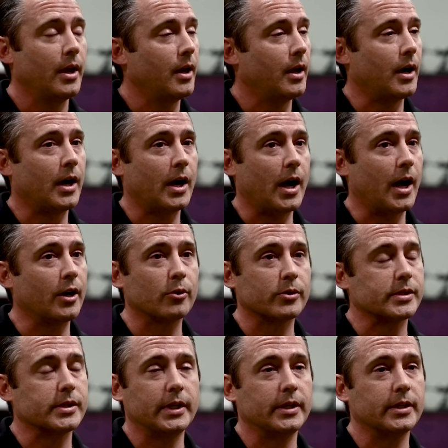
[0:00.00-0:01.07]
I don't
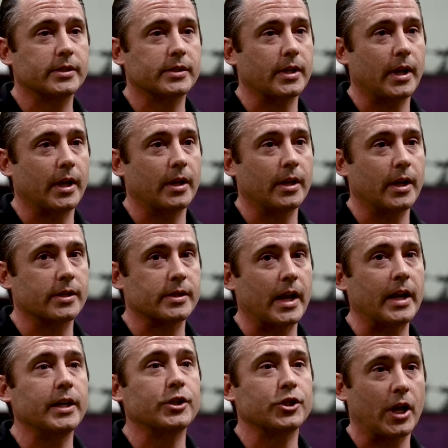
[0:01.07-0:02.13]
see it as
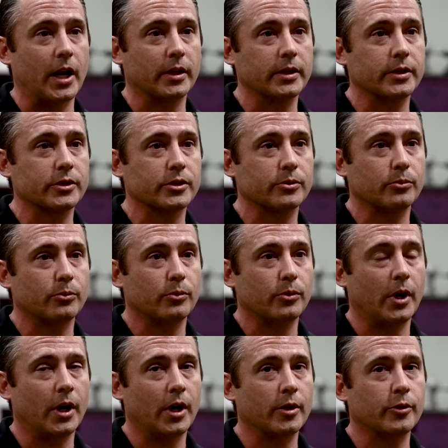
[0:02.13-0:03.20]
any challenge.
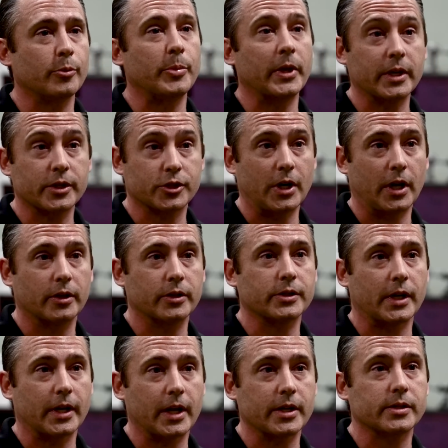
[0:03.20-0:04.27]
The biggest challenge, I
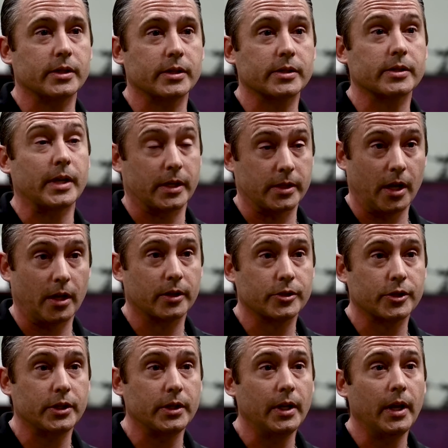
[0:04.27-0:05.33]
guess, is
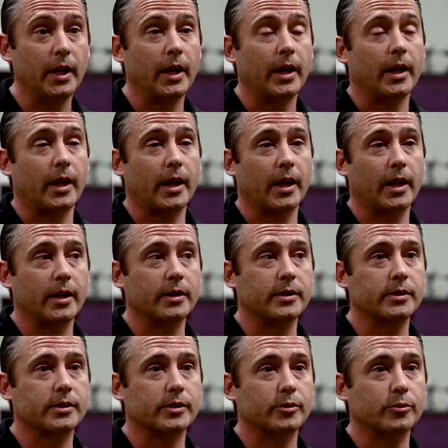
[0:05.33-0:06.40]
technology
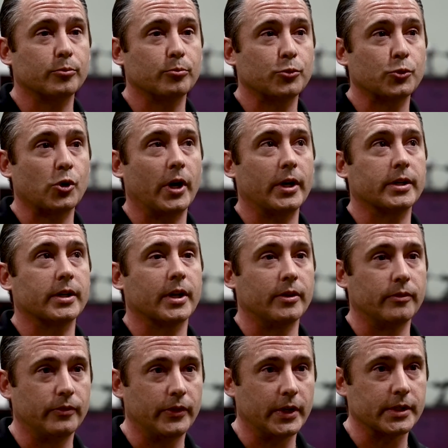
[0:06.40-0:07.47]
and trying to
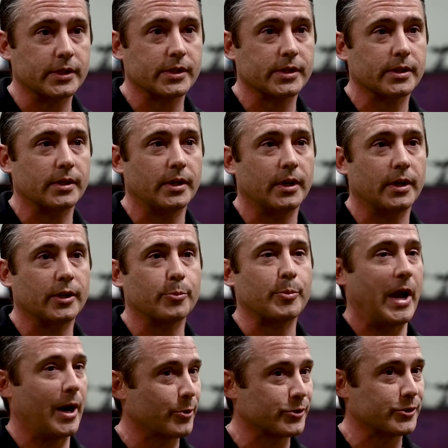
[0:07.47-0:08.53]
convince the
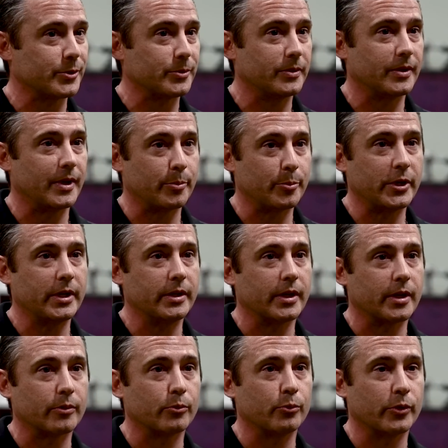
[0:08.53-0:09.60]
powers that be
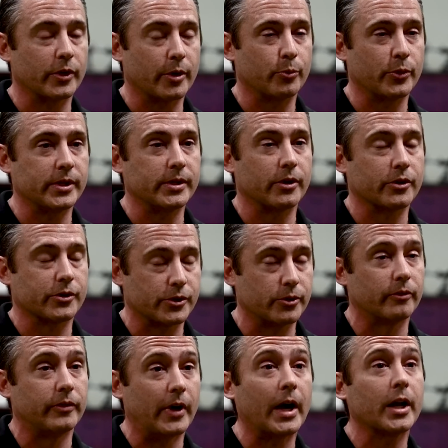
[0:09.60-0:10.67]
that we are still
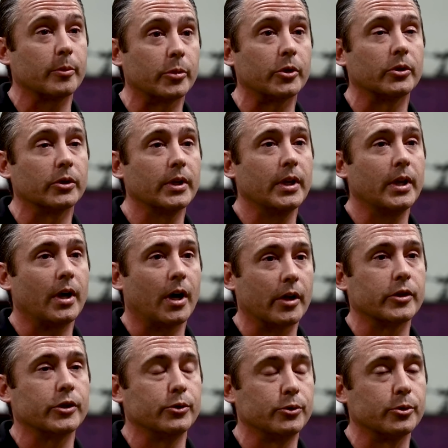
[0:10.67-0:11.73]
viable on
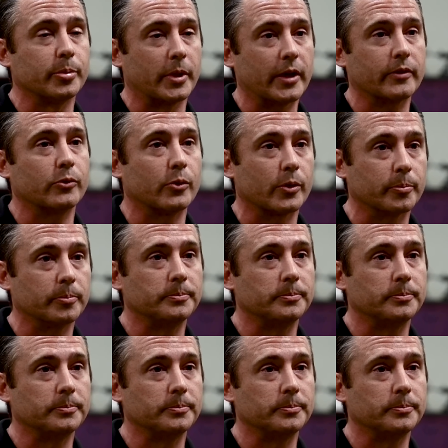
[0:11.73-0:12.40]
the U-2 platform.